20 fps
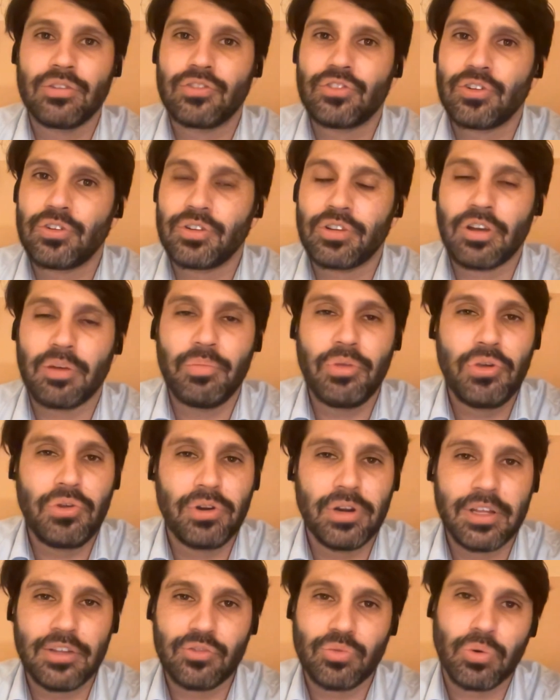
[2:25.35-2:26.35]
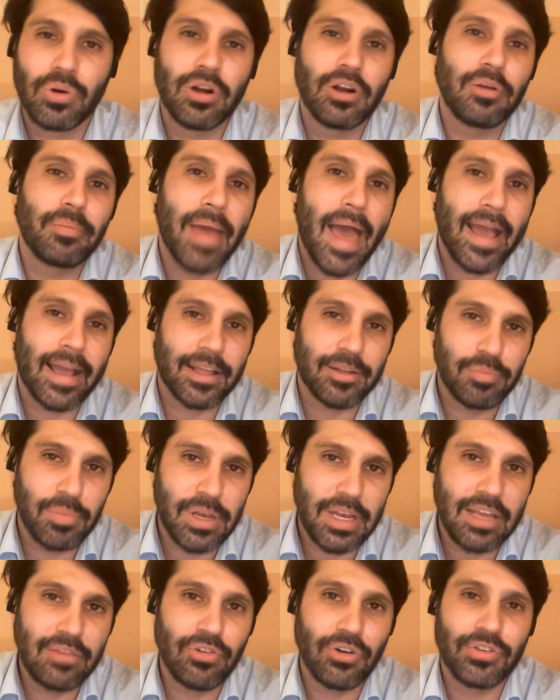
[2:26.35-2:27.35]
certain communities were back in
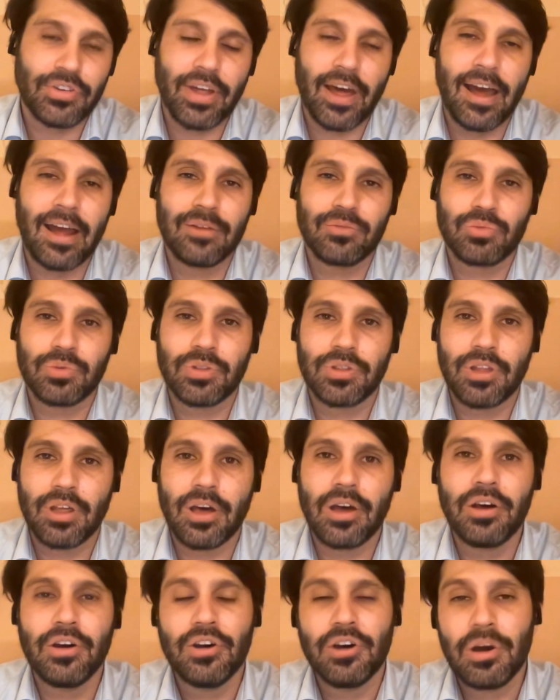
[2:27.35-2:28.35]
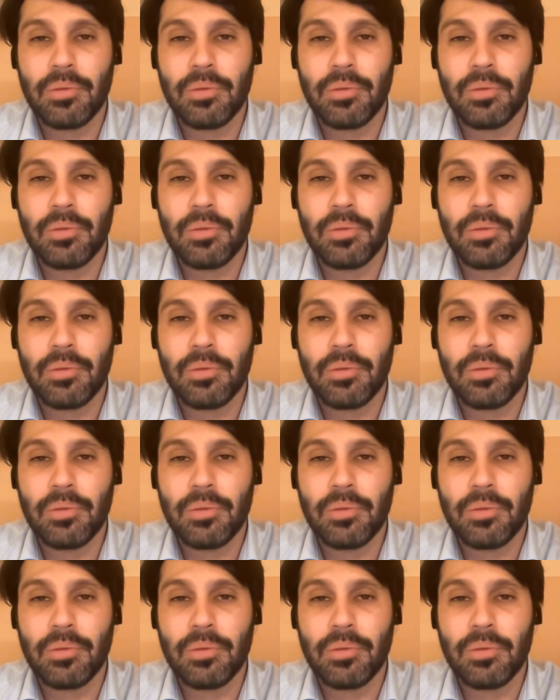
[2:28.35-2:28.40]
medieval times when the